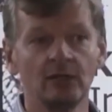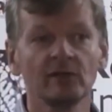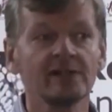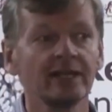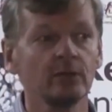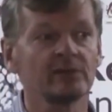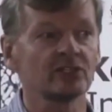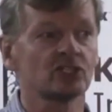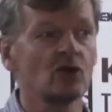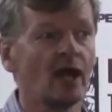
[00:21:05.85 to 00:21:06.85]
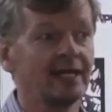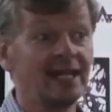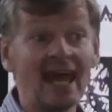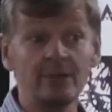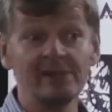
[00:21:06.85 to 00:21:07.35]
It looks like it was a shrine,
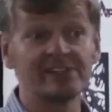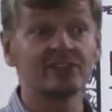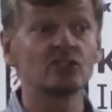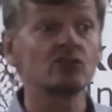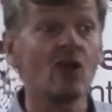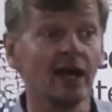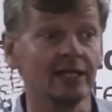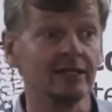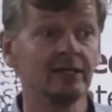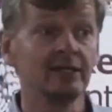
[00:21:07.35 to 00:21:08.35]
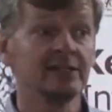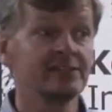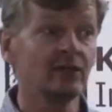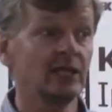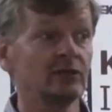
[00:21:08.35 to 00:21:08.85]
an animist shrine,
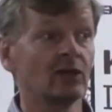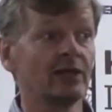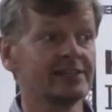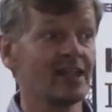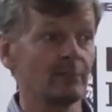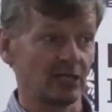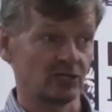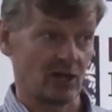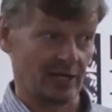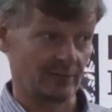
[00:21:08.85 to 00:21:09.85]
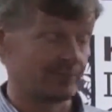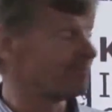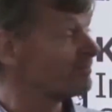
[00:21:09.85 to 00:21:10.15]
certainly not an Islamic shrine.